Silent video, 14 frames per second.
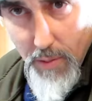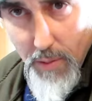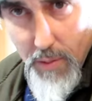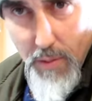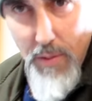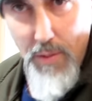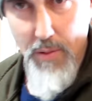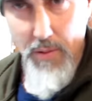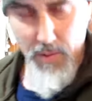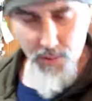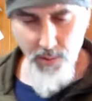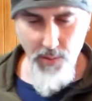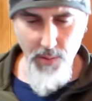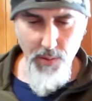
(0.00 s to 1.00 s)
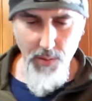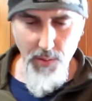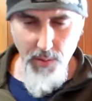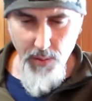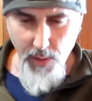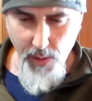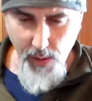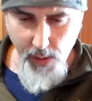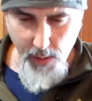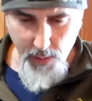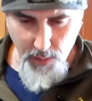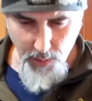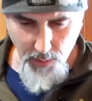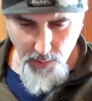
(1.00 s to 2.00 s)

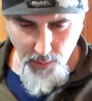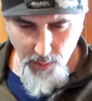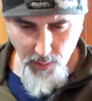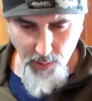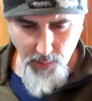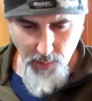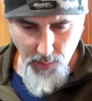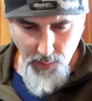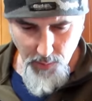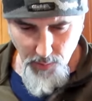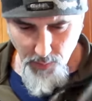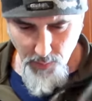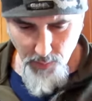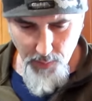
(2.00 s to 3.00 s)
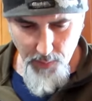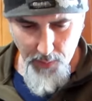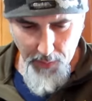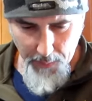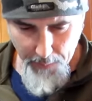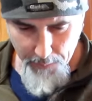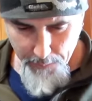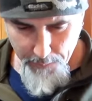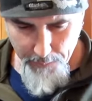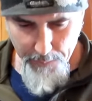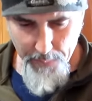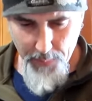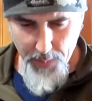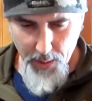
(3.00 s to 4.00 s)

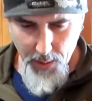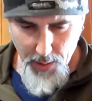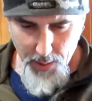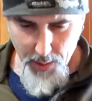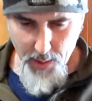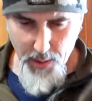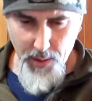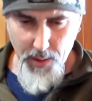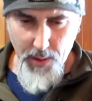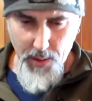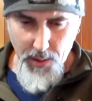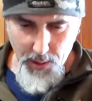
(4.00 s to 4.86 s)
No one is speaking in this clip.